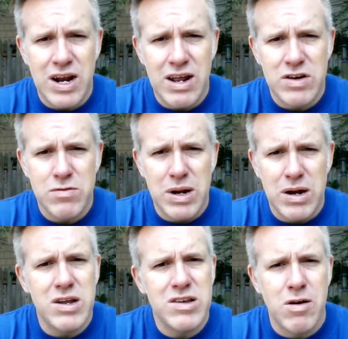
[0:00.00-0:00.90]
that I've
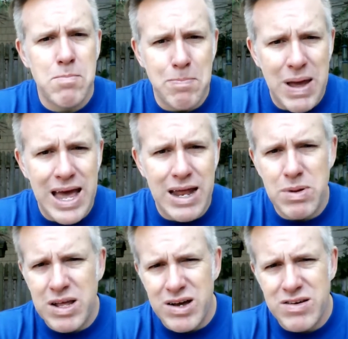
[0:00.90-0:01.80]
experienced are
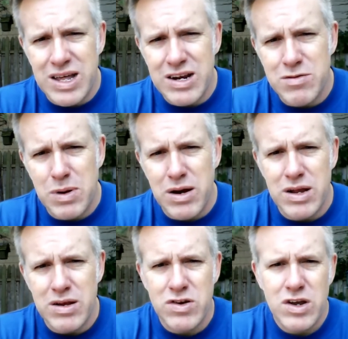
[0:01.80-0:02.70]
bad because of that
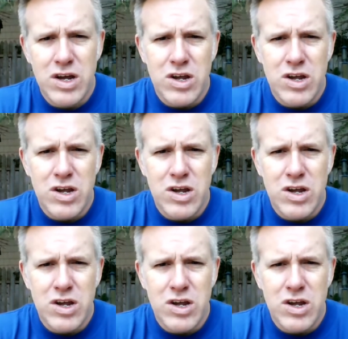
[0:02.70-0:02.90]
experience.